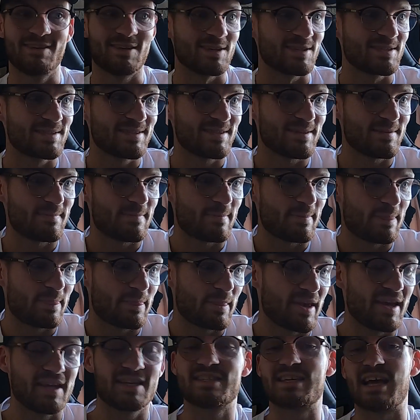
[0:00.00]
Just
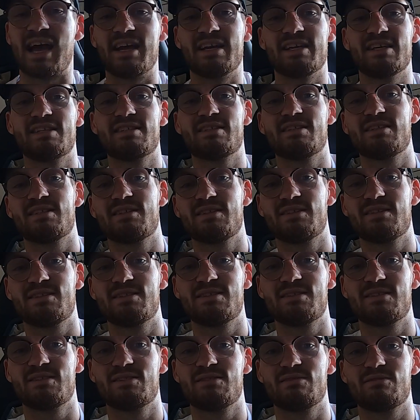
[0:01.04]
excited
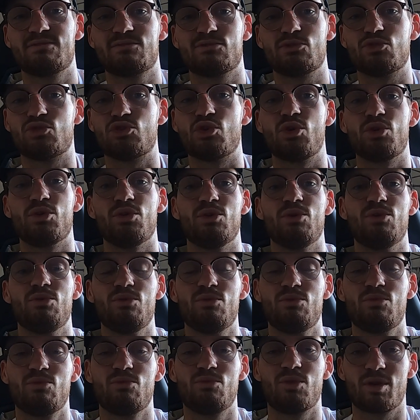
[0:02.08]
to show
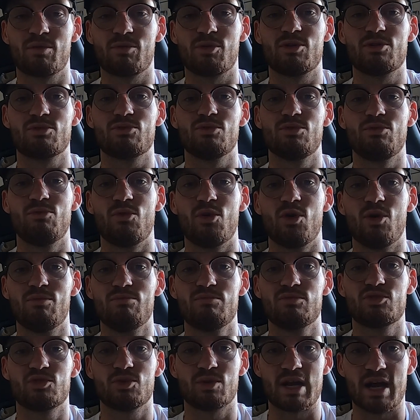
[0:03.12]
you what I'm gonna do in
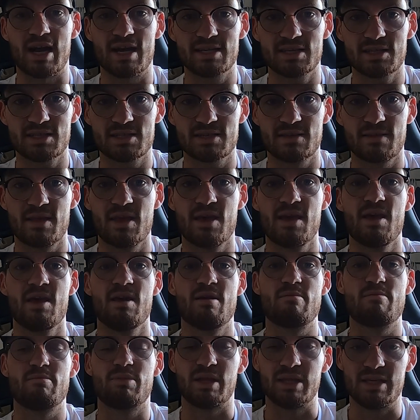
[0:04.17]
Rome. So guys,
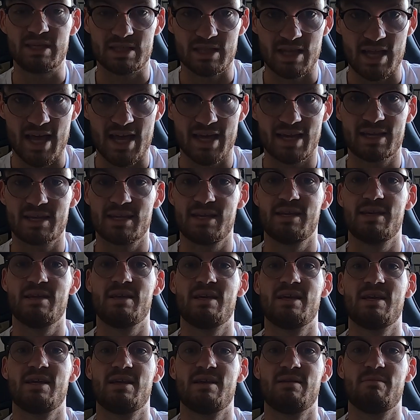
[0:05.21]
please like,
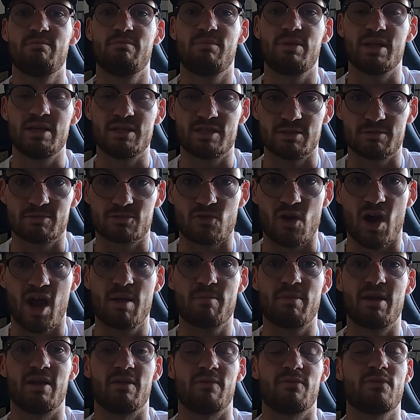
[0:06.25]
please
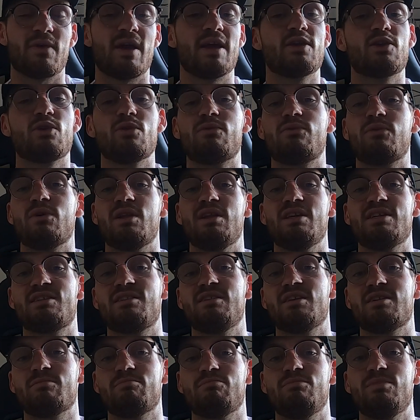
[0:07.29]
subscribe, and thank you for
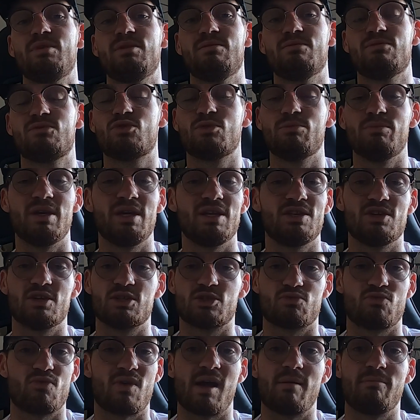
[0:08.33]
listening to me
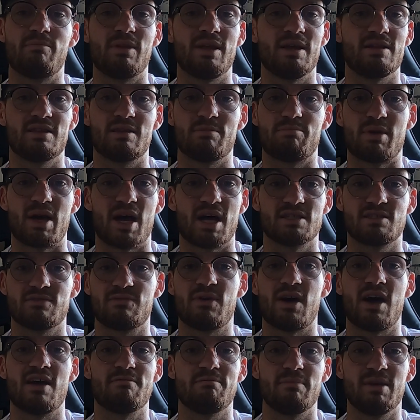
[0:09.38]
just rambling the past
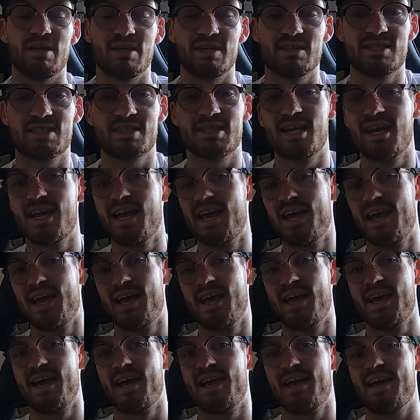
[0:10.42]
5 minutes.
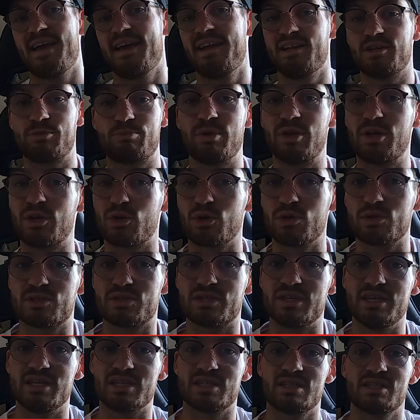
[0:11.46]
It has been a good
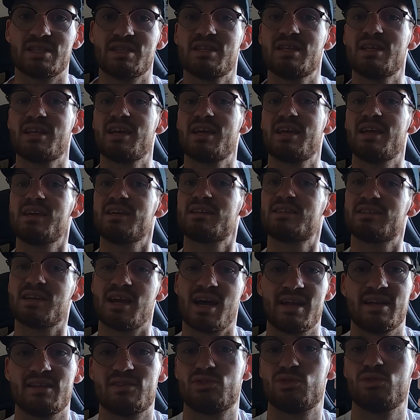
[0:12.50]
season.
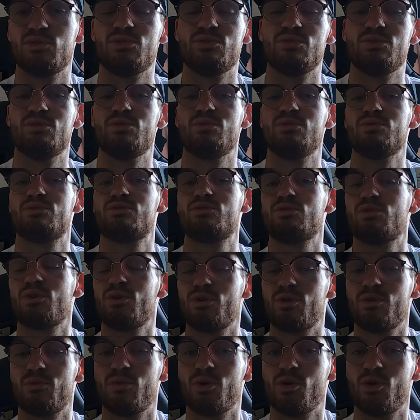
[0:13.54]
Excited to
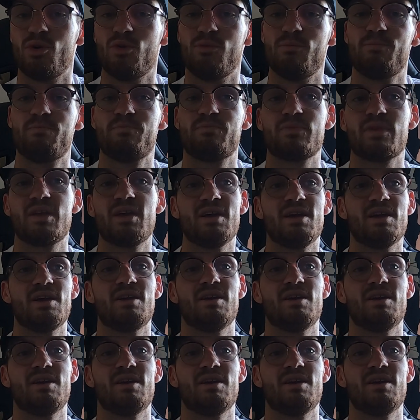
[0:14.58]
go to Rome.